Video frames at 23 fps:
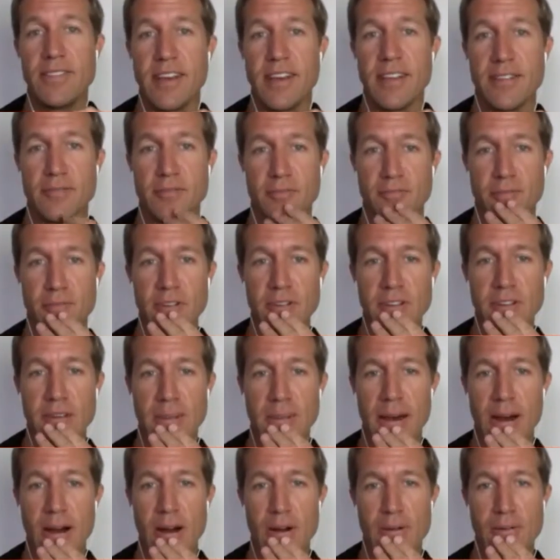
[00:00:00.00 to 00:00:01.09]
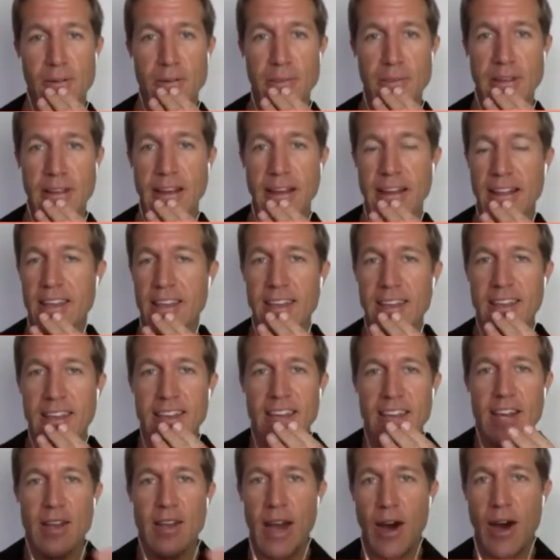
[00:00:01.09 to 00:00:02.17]
that's really powerful. I mean, that.
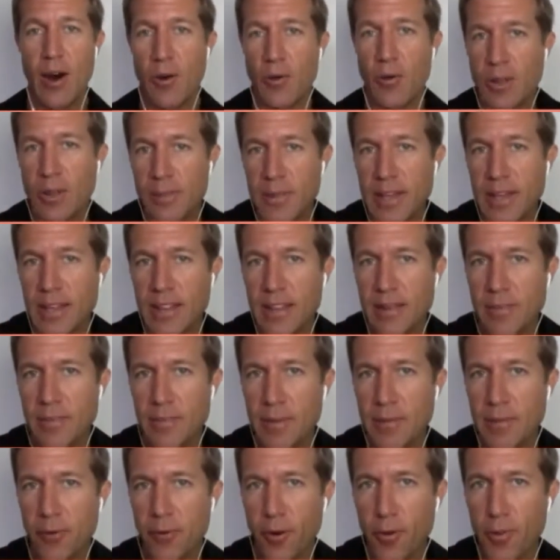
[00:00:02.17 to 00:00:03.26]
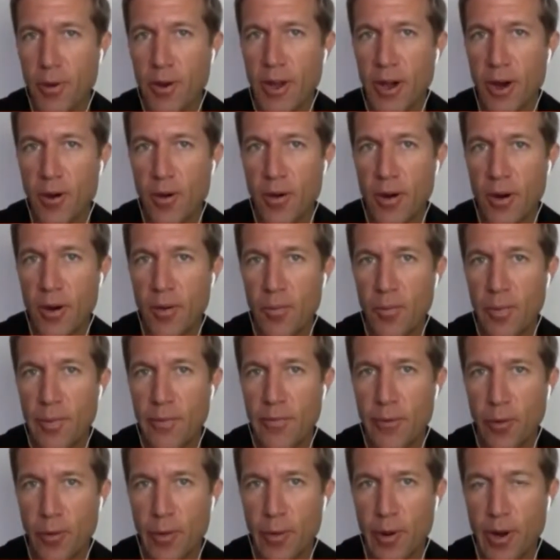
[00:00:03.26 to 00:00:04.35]
Now before we go
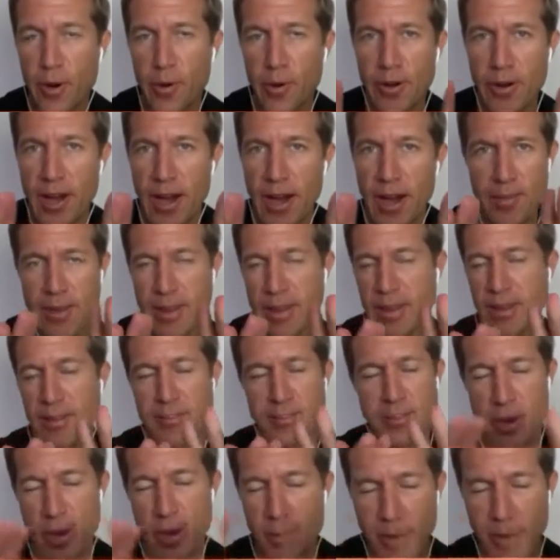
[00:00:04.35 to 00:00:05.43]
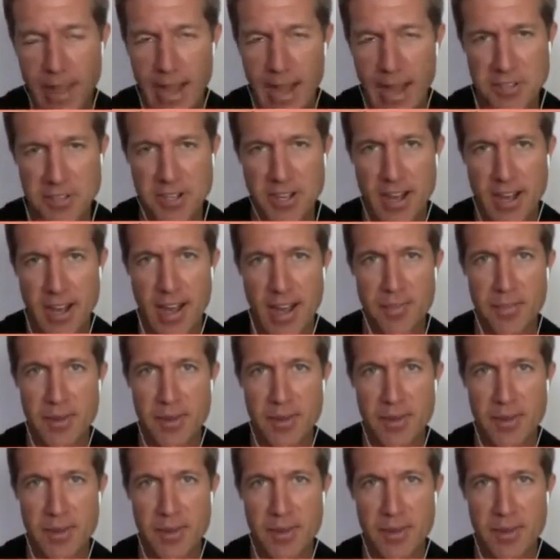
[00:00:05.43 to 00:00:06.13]
into, I mean, as you know, I'm a gadget guy.